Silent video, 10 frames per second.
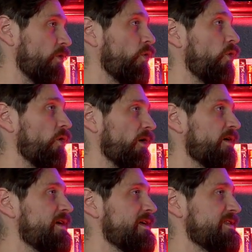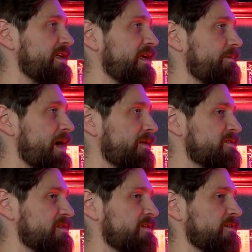Or taking
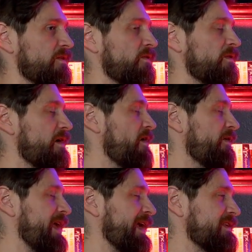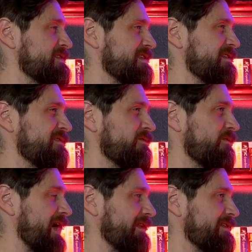matters into their own hands in
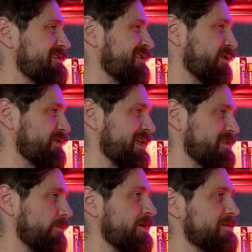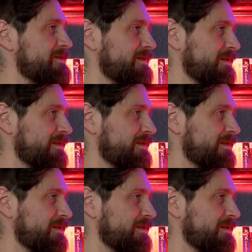violent and grotesque ways.